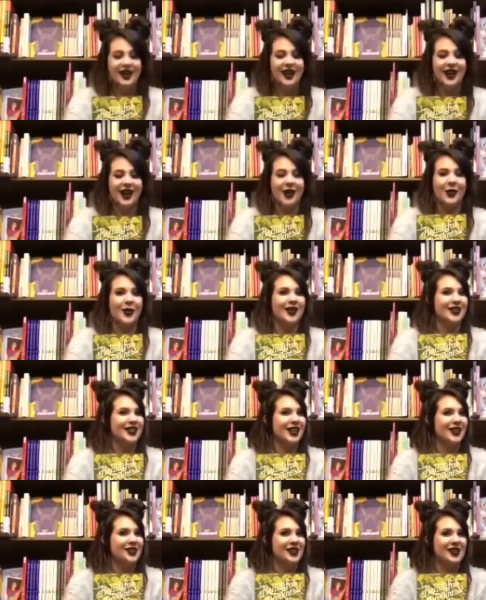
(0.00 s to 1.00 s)
and I was
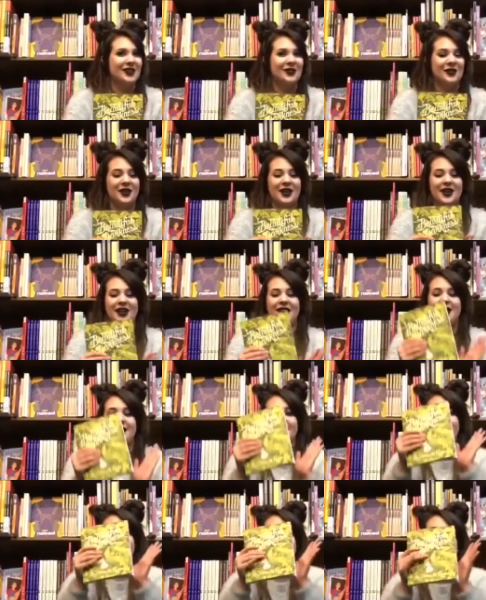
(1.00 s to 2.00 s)
not ready for it.
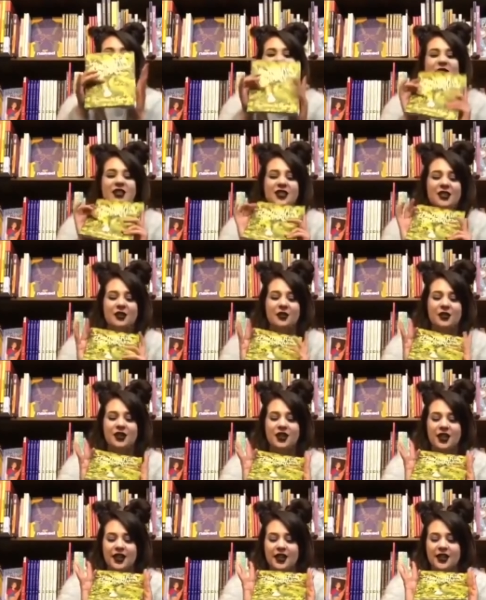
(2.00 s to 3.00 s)
So that